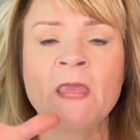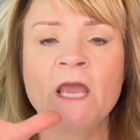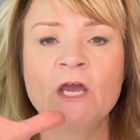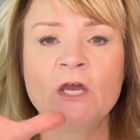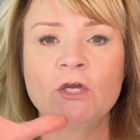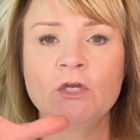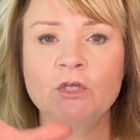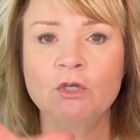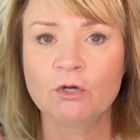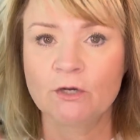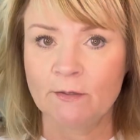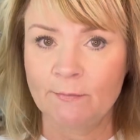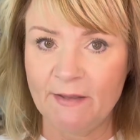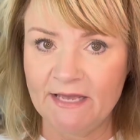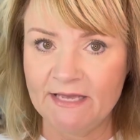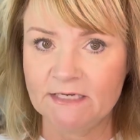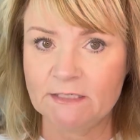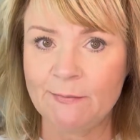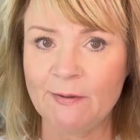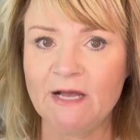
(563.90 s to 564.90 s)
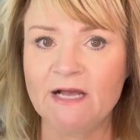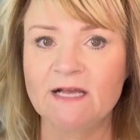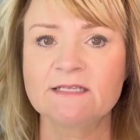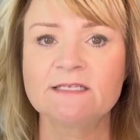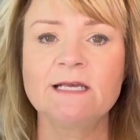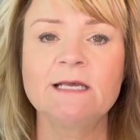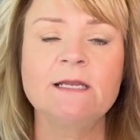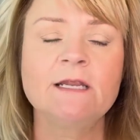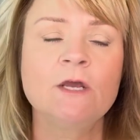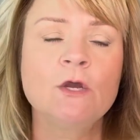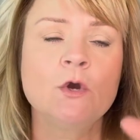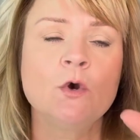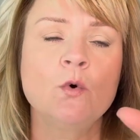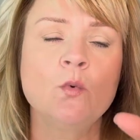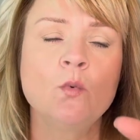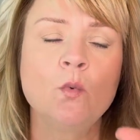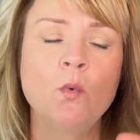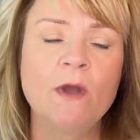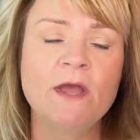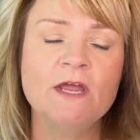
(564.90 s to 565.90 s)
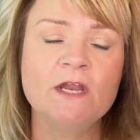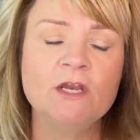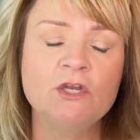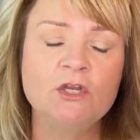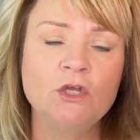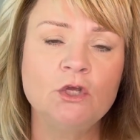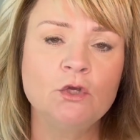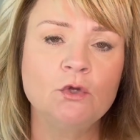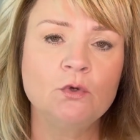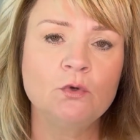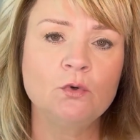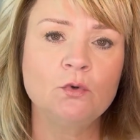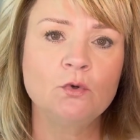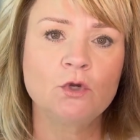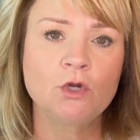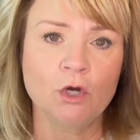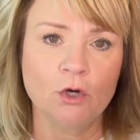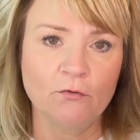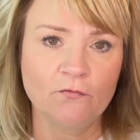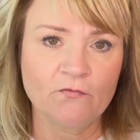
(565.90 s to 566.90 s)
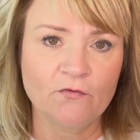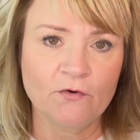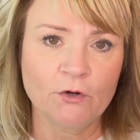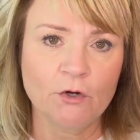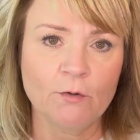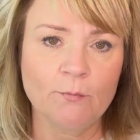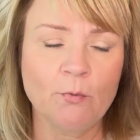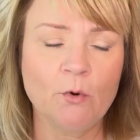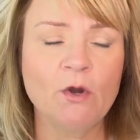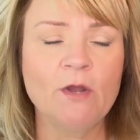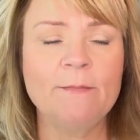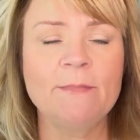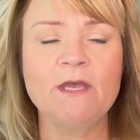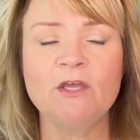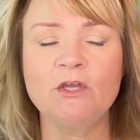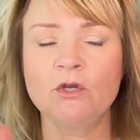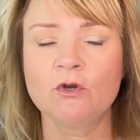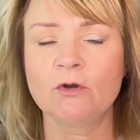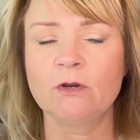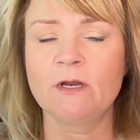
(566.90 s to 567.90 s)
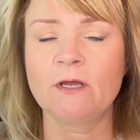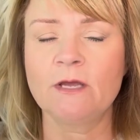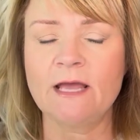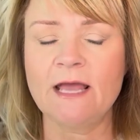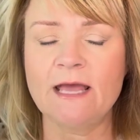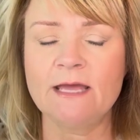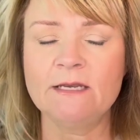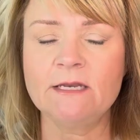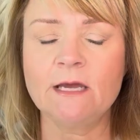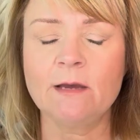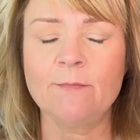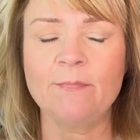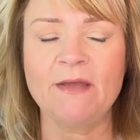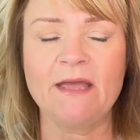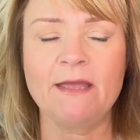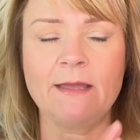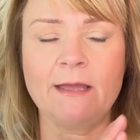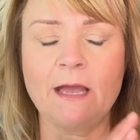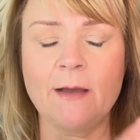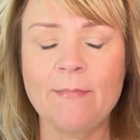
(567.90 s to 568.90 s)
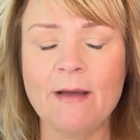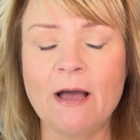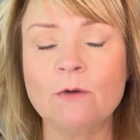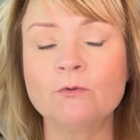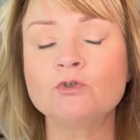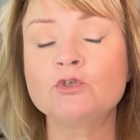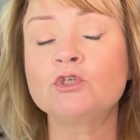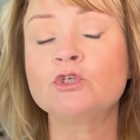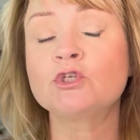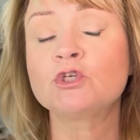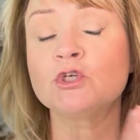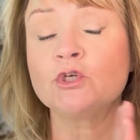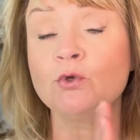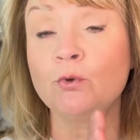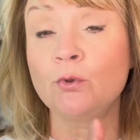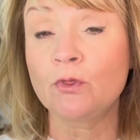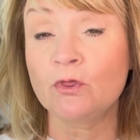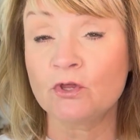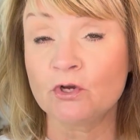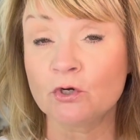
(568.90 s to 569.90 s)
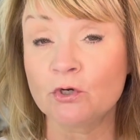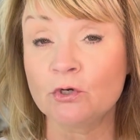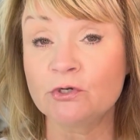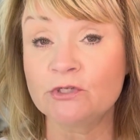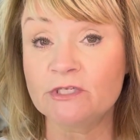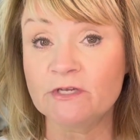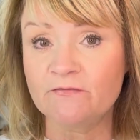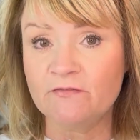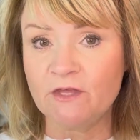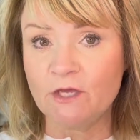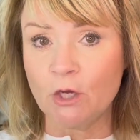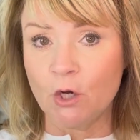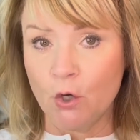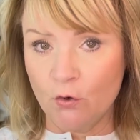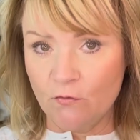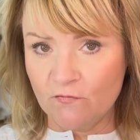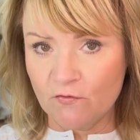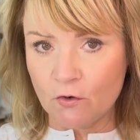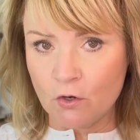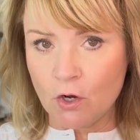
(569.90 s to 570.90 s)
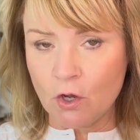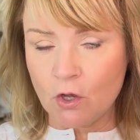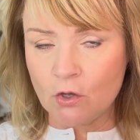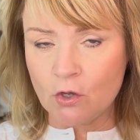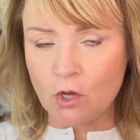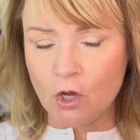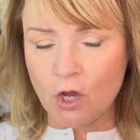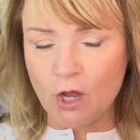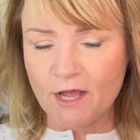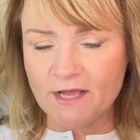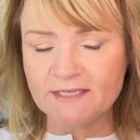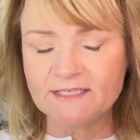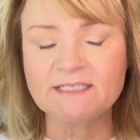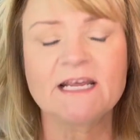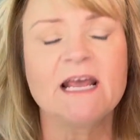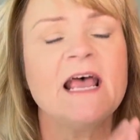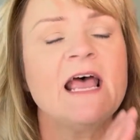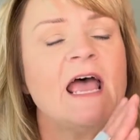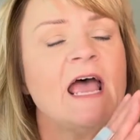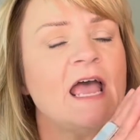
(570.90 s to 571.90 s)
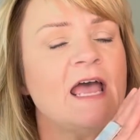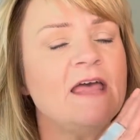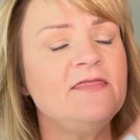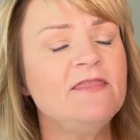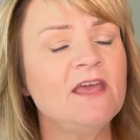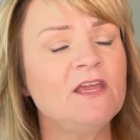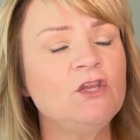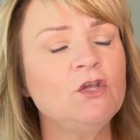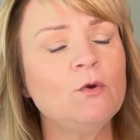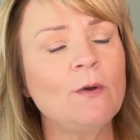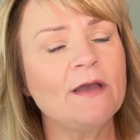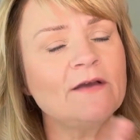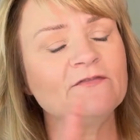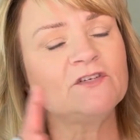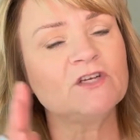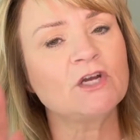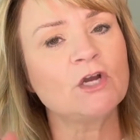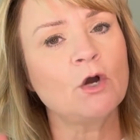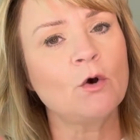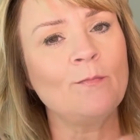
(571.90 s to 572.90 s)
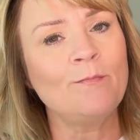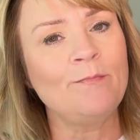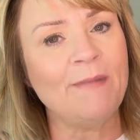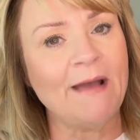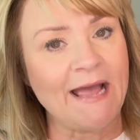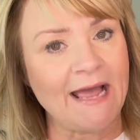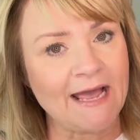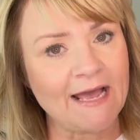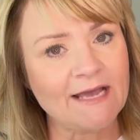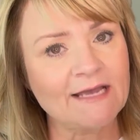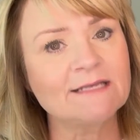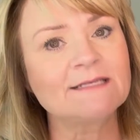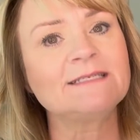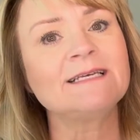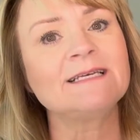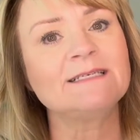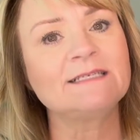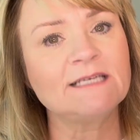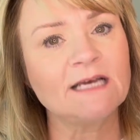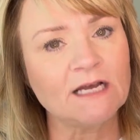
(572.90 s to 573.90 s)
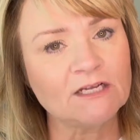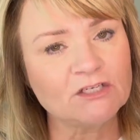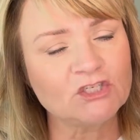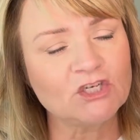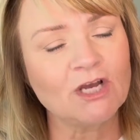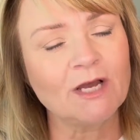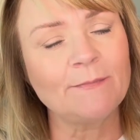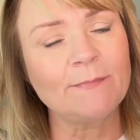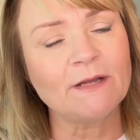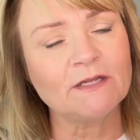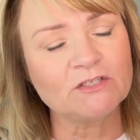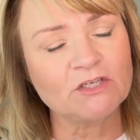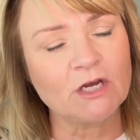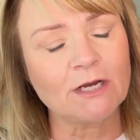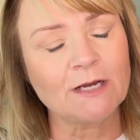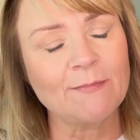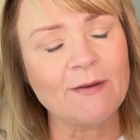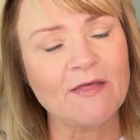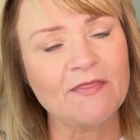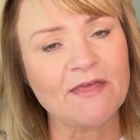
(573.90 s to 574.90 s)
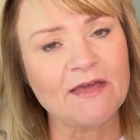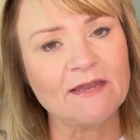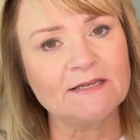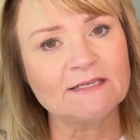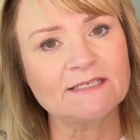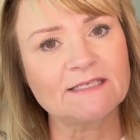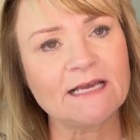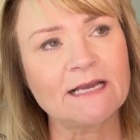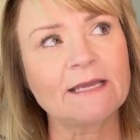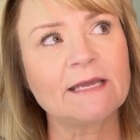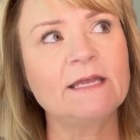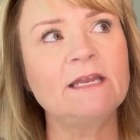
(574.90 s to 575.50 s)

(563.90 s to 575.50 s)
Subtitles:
You're going to pay a deposit. When you go for your appointment, you're going to end up paying about 2/3 of the overall cost. And then you have to go back to touch up. I'll talk about that in a second.